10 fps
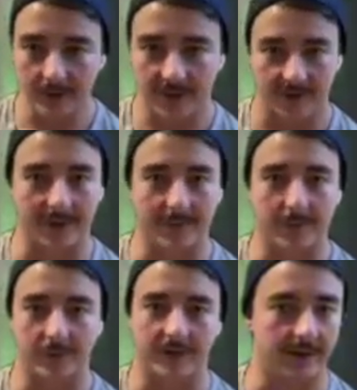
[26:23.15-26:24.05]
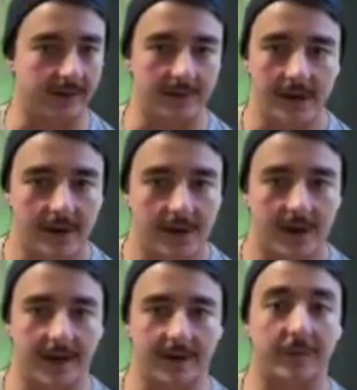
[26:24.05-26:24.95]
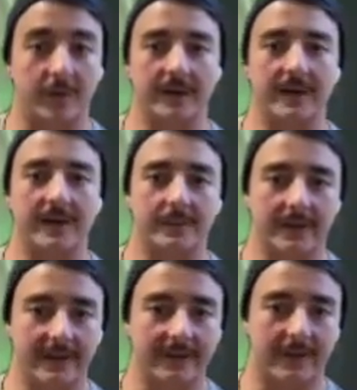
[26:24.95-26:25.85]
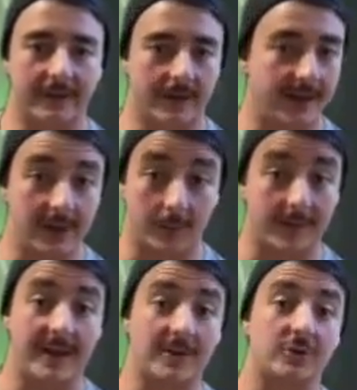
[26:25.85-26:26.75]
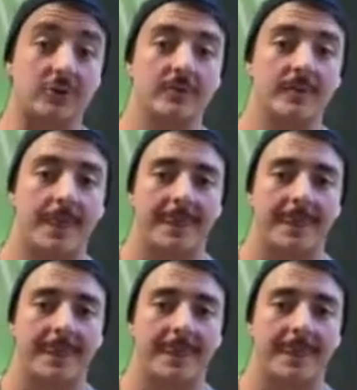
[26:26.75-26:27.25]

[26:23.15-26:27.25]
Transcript: Some people didn't like fully believe in like your potential.